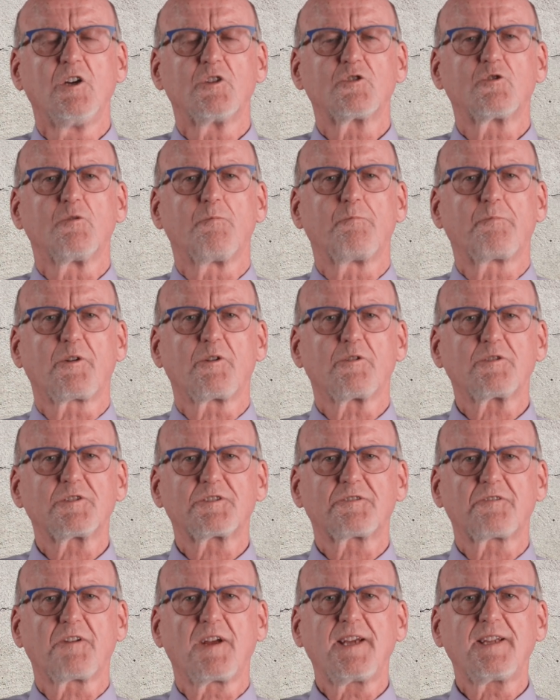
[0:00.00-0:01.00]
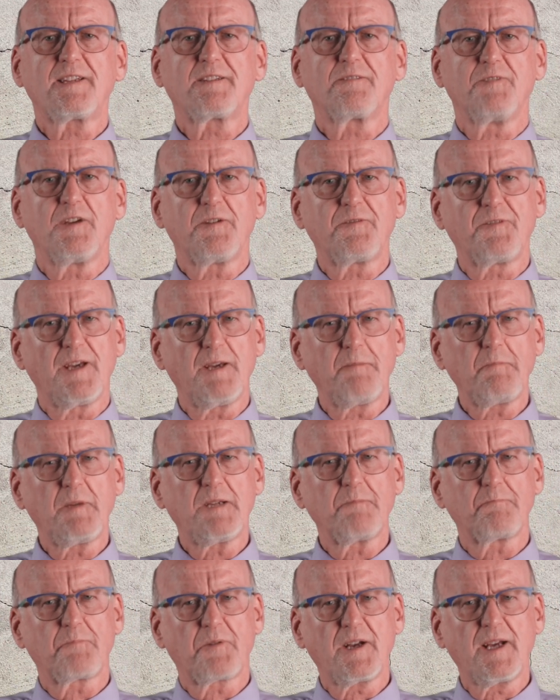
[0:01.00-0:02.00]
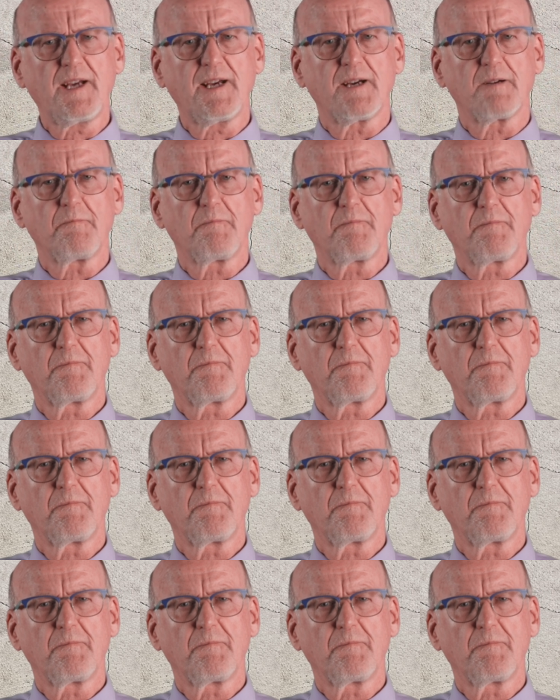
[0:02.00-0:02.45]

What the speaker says: to prostrate with him in prayer.